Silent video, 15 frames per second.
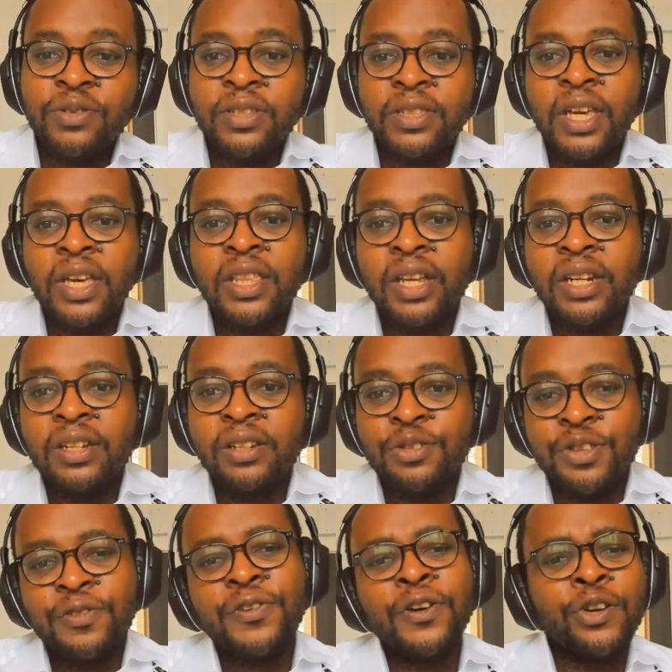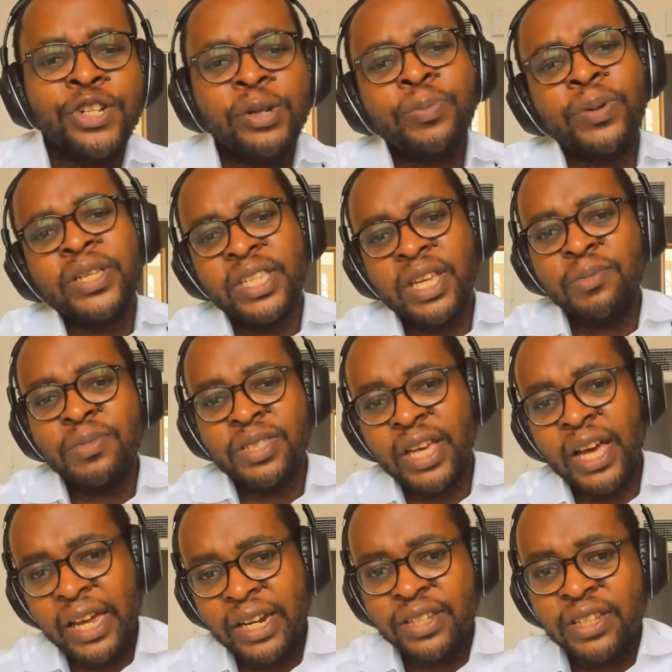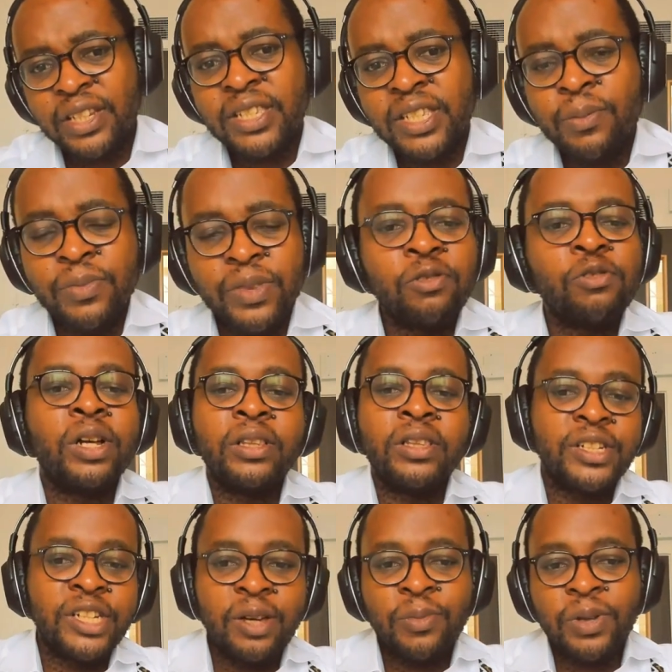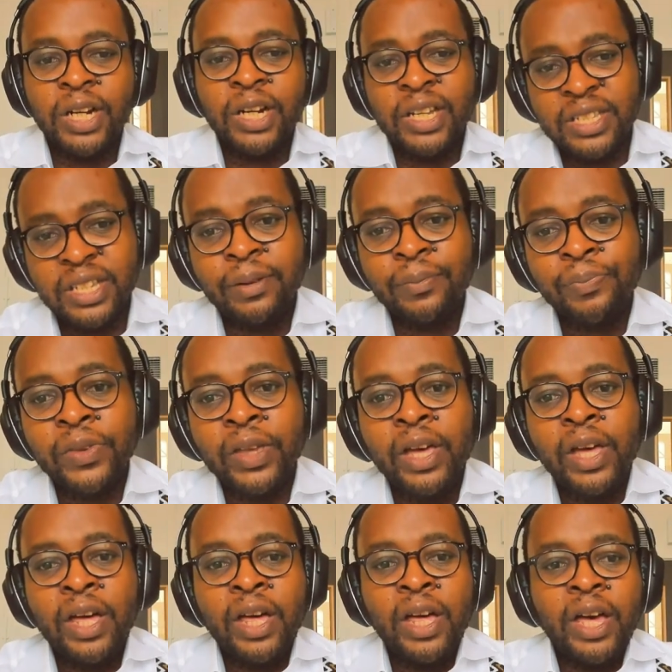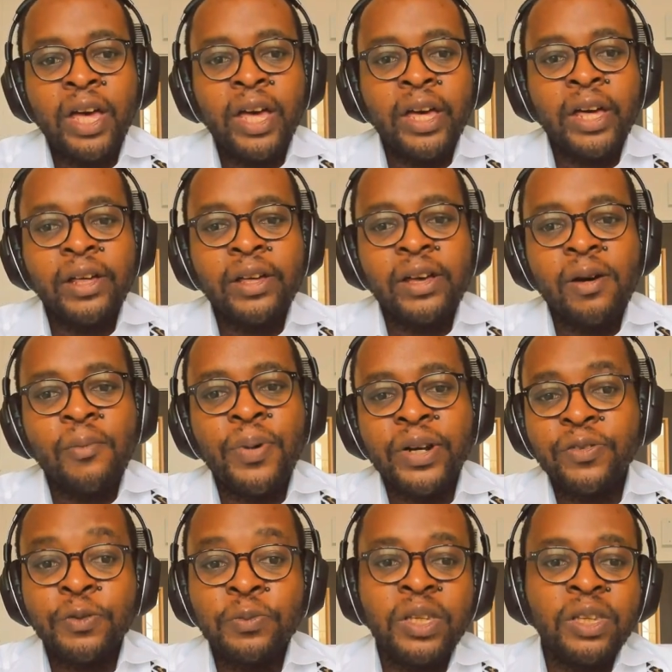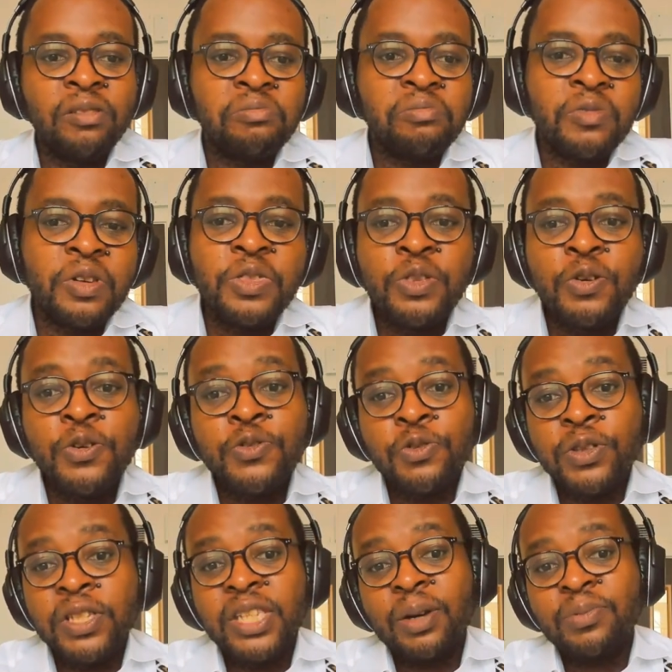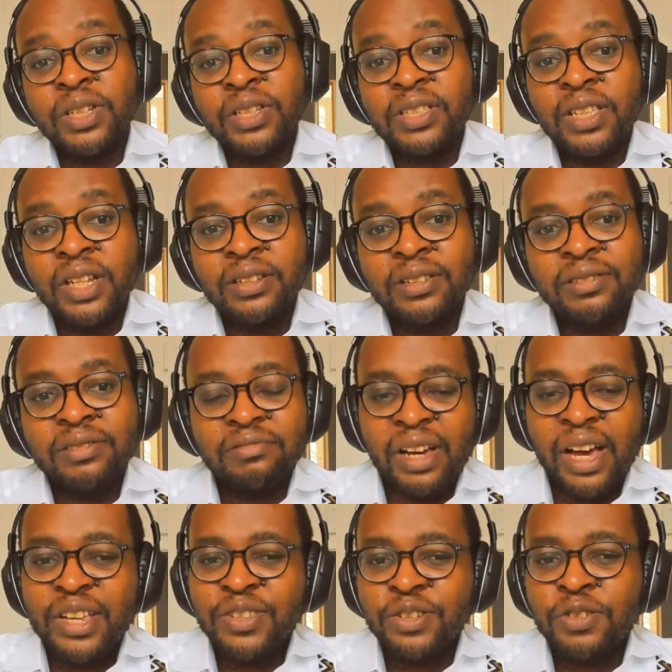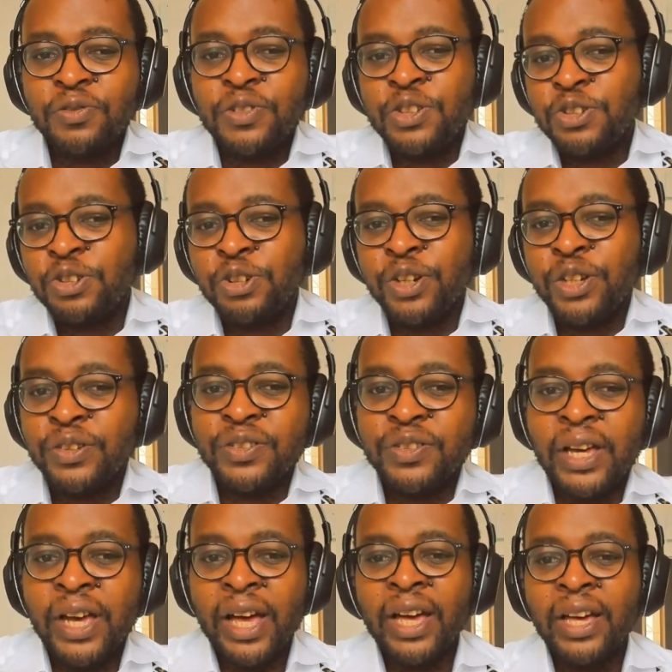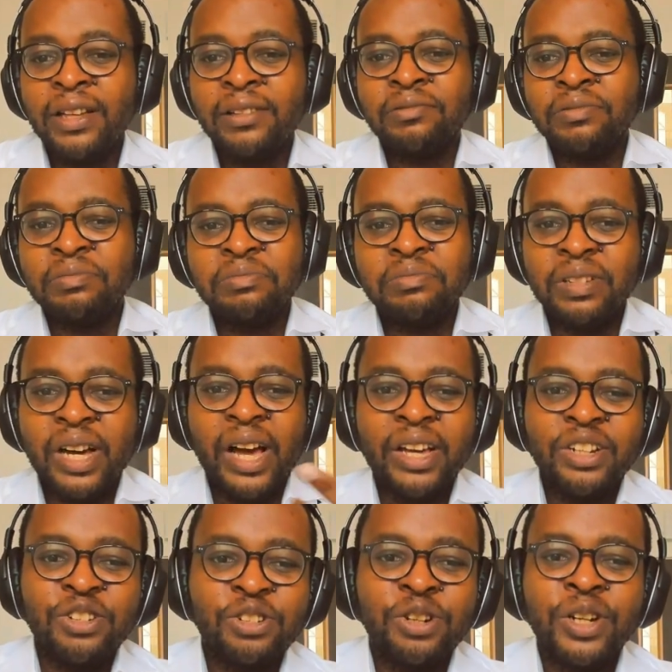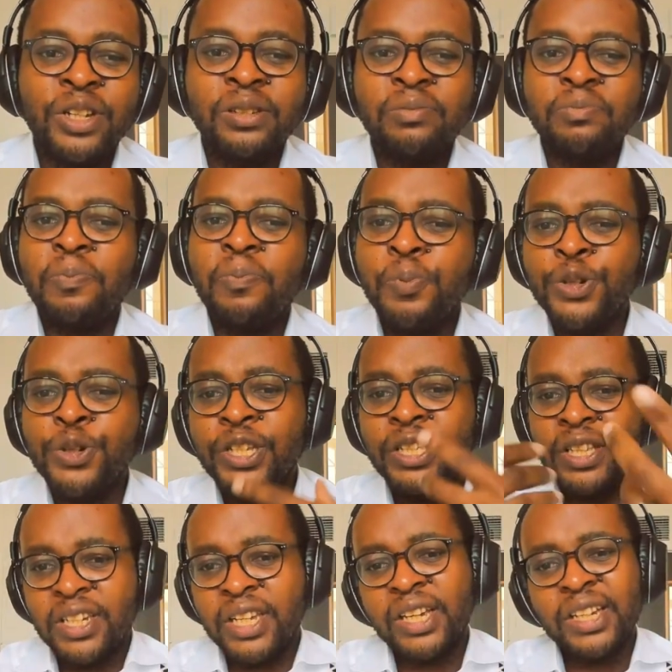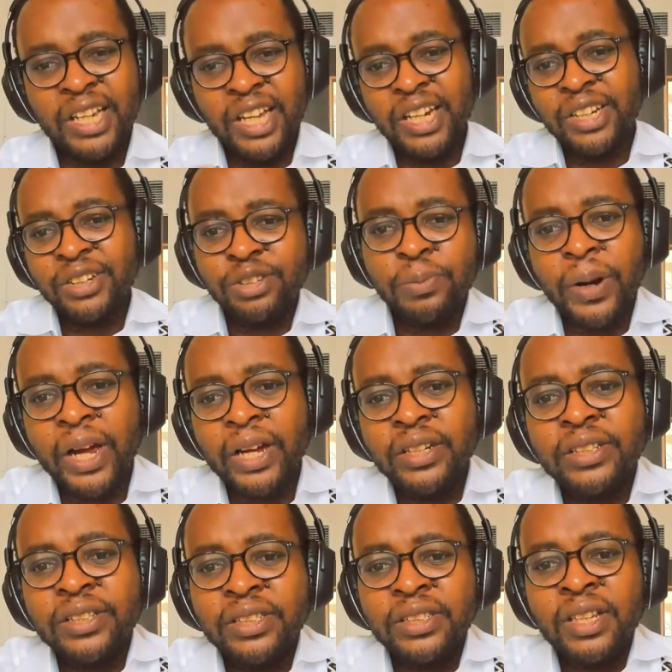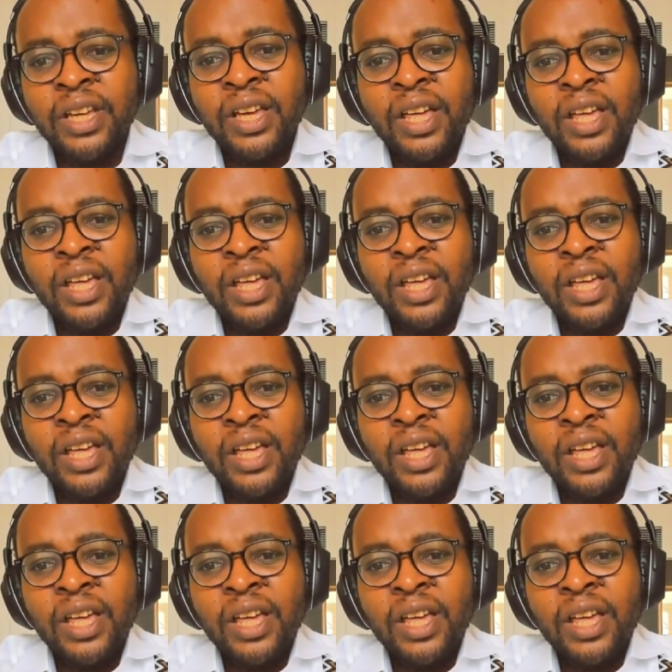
I would say that the fellowship exam is the hardest exam, the terminal exam. But for me, those were the subjects that I sort of enjoyed, because I enjoyed putting the technical into practice.